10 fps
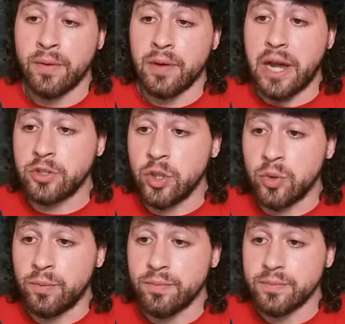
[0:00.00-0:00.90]
I
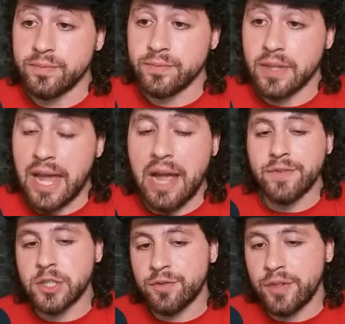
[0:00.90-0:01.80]
do. I
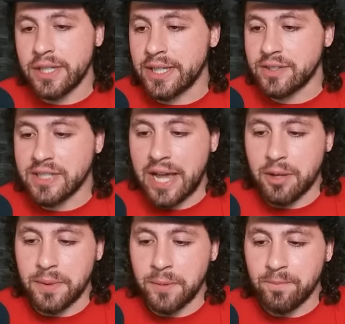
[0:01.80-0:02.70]
this feeling inside of
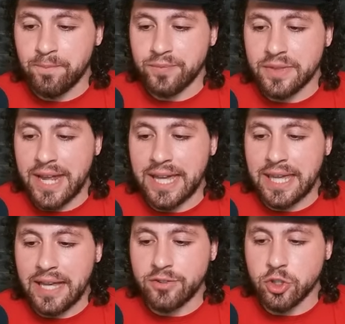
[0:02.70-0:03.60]
me that I
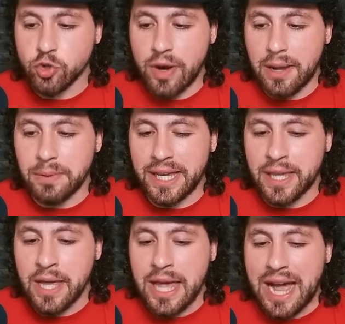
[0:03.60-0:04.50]
can't describe. Like,
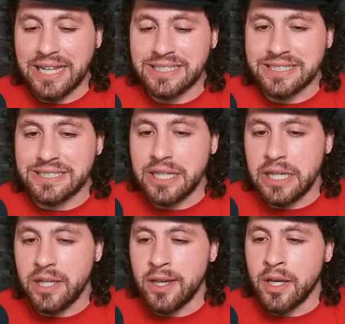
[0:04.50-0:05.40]
I
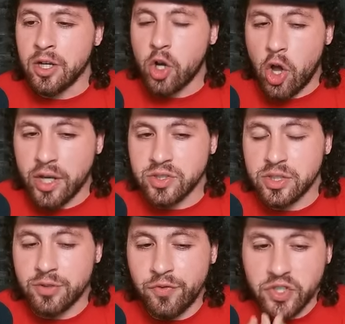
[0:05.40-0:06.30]
see
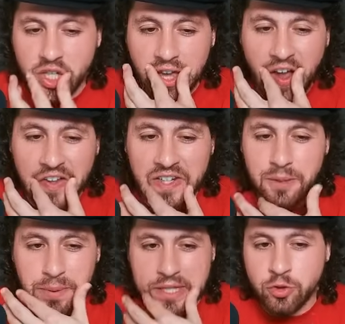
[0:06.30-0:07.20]
Costa's physicality
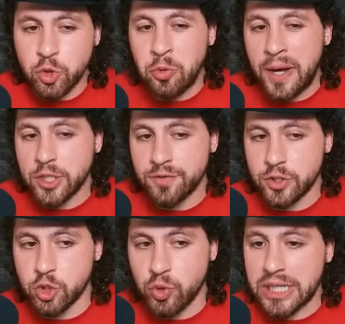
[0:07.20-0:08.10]
being too much for
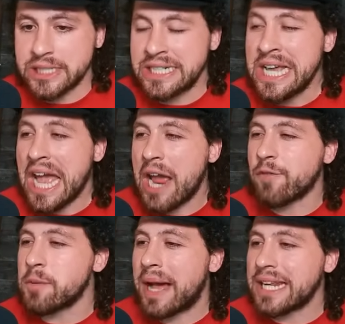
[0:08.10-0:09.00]
Strickland.
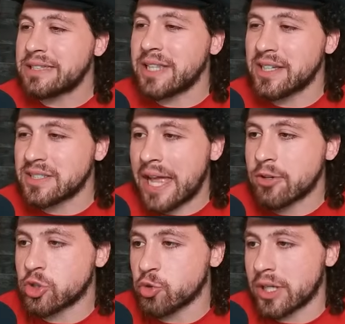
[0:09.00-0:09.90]
Everybody thinks now
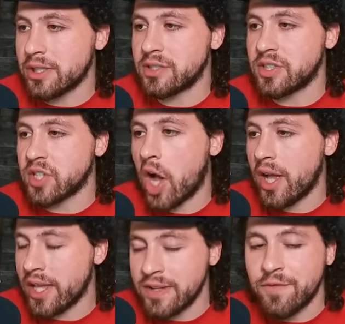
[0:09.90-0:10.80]
Strickland is this
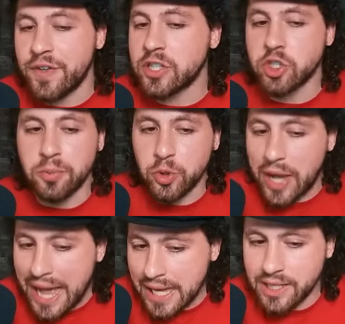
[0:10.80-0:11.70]
invincible
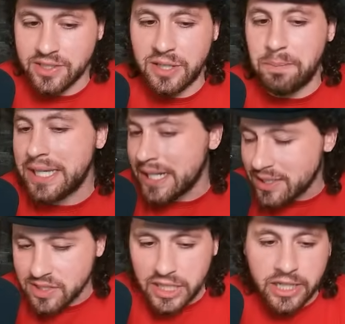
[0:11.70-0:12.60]
guy because he beat
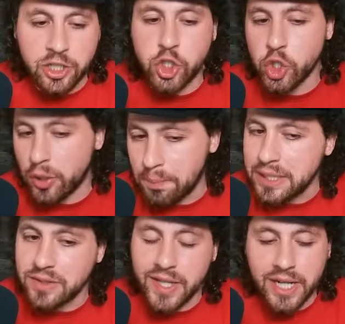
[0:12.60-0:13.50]
Izzy and he should have
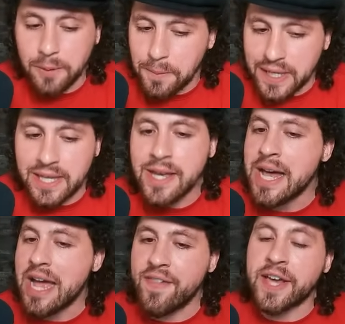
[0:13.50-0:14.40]
beat DDP.
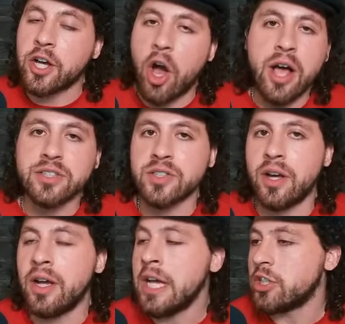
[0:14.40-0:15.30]
And then
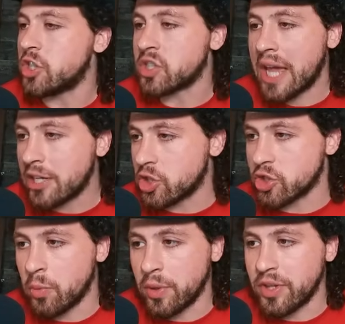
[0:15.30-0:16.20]
Costa just catches
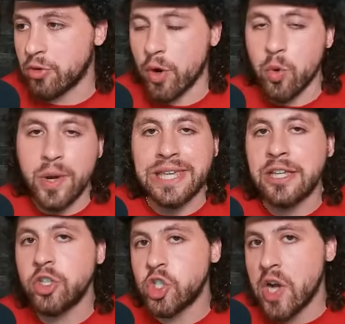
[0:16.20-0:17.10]
him with either a
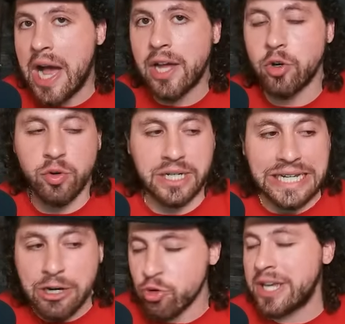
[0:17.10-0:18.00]
winging shot or a
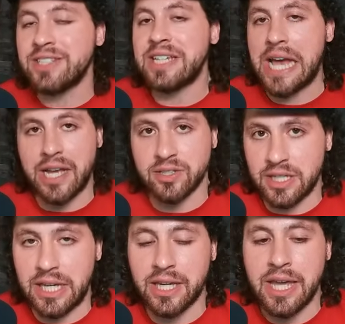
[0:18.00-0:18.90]
crazy ass
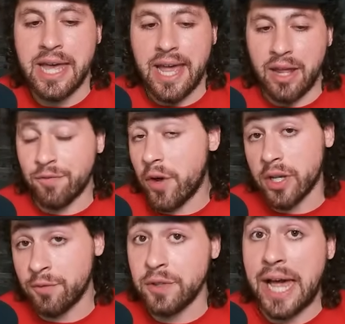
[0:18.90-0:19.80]
kick and
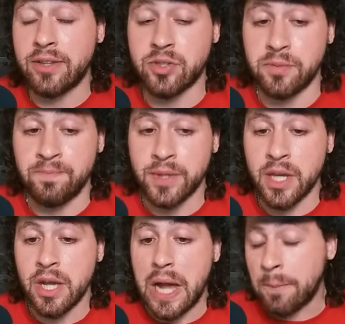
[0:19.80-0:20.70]
fucking flattens him.
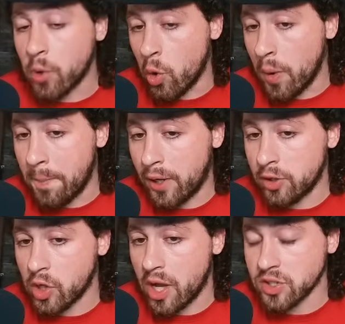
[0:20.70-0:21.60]
I'm going with
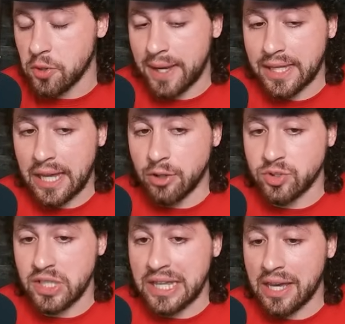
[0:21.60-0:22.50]
Paulo Costa by KO
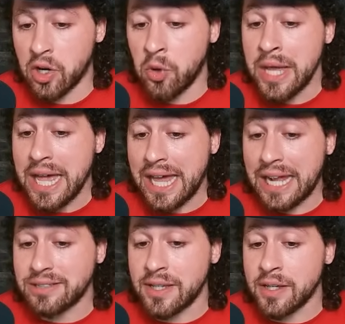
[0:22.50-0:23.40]
TKO. And
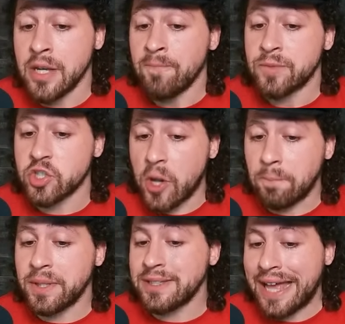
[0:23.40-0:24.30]
I think
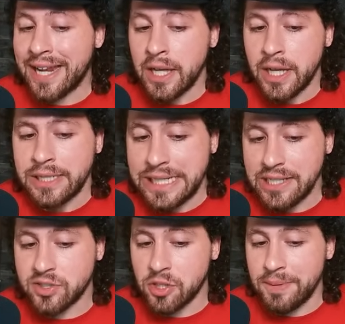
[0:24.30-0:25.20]
something that
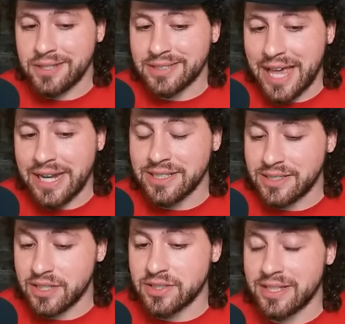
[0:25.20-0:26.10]
needs to be said is
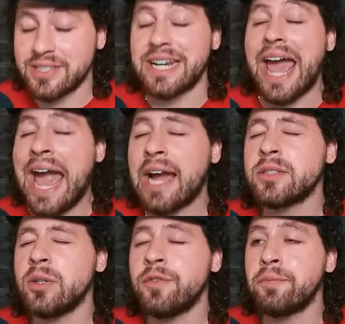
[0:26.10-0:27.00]
this is an
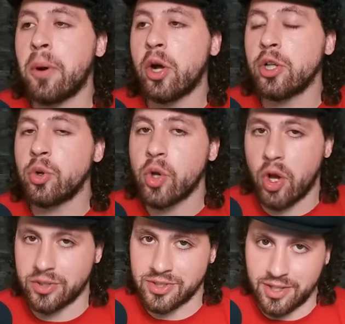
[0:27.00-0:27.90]
active Paulo
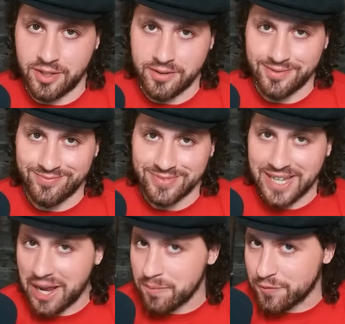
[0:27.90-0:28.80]
Costa.
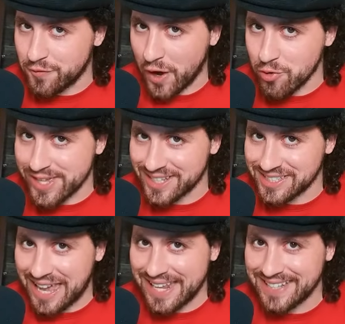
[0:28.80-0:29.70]
And I'm very
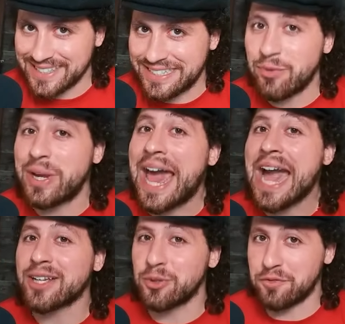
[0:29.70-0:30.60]
excited to see what
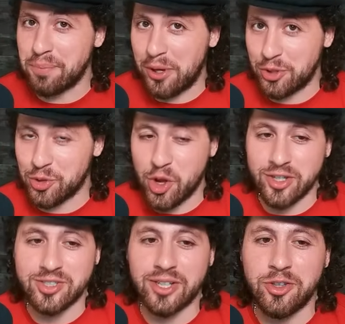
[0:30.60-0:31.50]
active Paulo
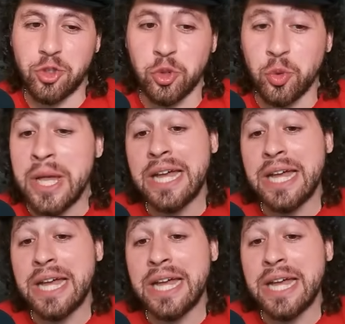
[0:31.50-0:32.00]
Costa can do.